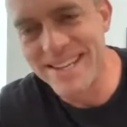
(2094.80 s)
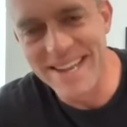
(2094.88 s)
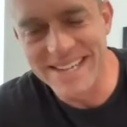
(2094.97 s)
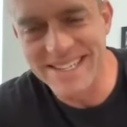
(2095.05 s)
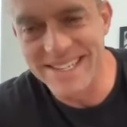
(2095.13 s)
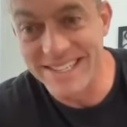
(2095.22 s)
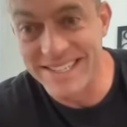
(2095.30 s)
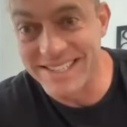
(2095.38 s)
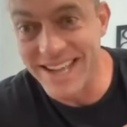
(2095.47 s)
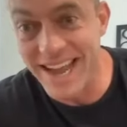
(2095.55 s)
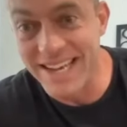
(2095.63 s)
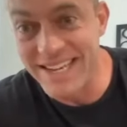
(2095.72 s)
connected to
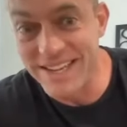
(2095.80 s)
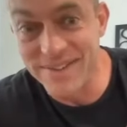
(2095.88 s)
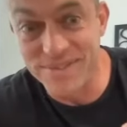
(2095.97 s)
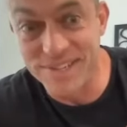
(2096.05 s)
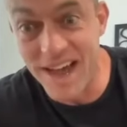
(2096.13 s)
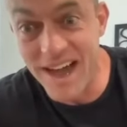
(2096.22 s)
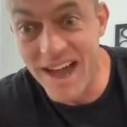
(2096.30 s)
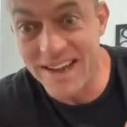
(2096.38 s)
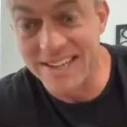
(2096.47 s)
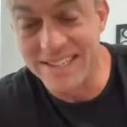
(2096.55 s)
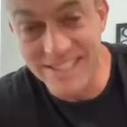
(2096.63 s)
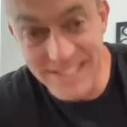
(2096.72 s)
this idea of
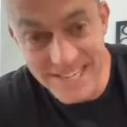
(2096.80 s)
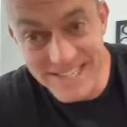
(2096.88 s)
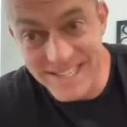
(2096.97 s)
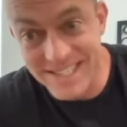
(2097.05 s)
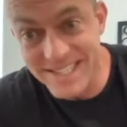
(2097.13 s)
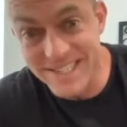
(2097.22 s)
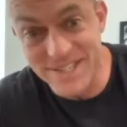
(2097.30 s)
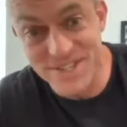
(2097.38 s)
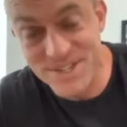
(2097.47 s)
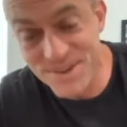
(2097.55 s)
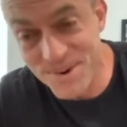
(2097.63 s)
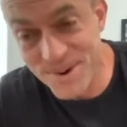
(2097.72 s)
God and Jesus and the
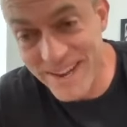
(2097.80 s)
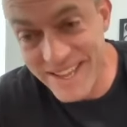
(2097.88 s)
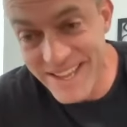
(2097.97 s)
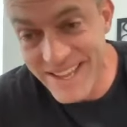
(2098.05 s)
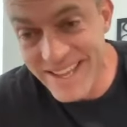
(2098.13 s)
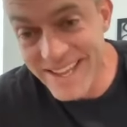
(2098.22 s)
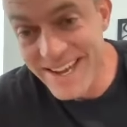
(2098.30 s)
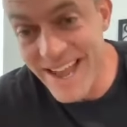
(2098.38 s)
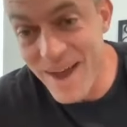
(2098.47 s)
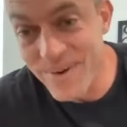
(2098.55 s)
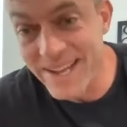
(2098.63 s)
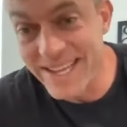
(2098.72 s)
story.
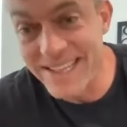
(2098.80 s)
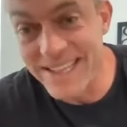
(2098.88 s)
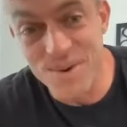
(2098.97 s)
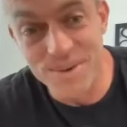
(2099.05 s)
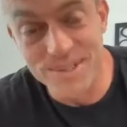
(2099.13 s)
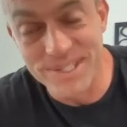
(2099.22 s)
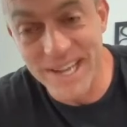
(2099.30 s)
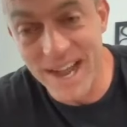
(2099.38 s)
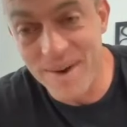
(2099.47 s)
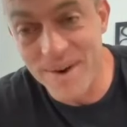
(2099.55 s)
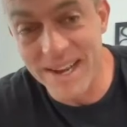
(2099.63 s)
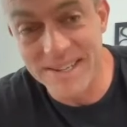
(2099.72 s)
Now, when I get in the cold
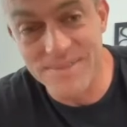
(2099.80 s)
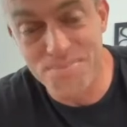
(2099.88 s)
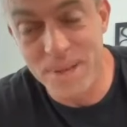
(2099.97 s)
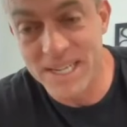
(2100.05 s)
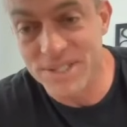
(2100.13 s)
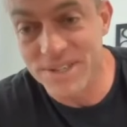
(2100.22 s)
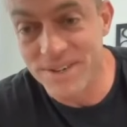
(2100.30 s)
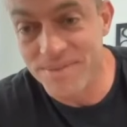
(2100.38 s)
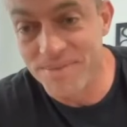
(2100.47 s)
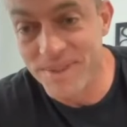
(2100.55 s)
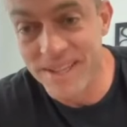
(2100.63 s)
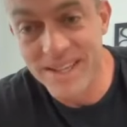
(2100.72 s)
shower, I
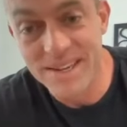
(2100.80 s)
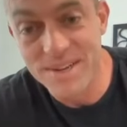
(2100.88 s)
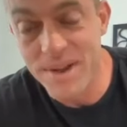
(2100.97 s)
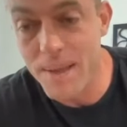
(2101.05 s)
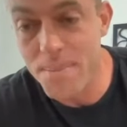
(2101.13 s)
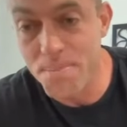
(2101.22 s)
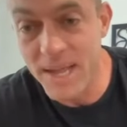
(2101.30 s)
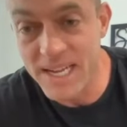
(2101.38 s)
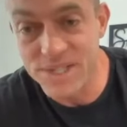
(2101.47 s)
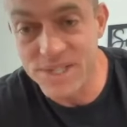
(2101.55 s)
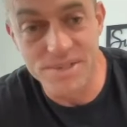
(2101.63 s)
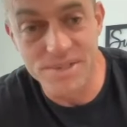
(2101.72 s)
picture, dude, I
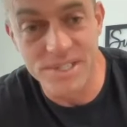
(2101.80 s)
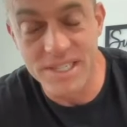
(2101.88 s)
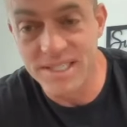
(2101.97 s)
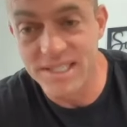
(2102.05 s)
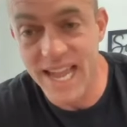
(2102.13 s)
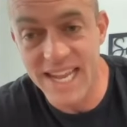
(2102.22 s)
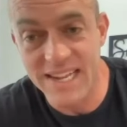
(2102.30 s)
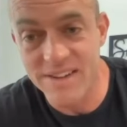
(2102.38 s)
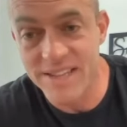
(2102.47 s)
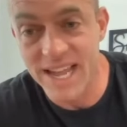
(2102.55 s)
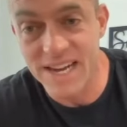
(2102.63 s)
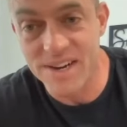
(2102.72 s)
picture Jesus hanging
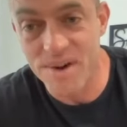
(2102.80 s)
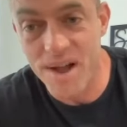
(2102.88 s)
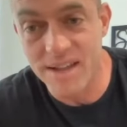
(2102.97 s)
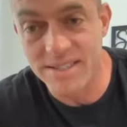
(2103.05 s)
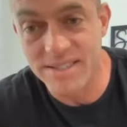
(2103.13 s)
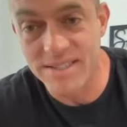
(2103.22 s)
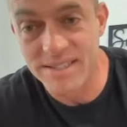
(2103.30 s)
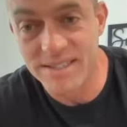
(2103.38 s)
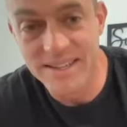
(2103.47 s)
on that cross